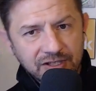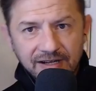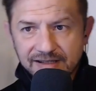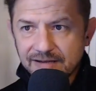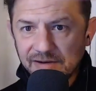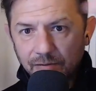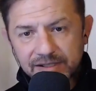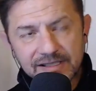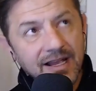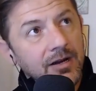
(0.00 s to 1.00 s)
connectivity
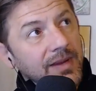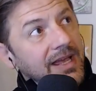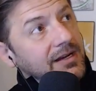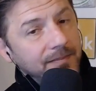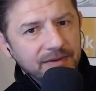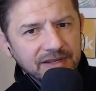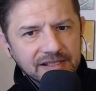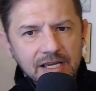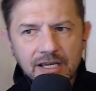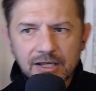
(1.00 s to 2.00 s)
went down, and we ended up in
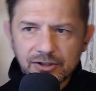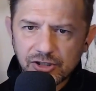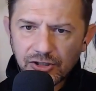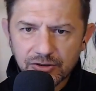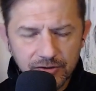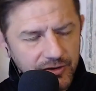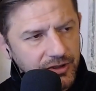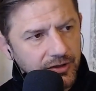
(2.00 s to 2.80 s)
this huge.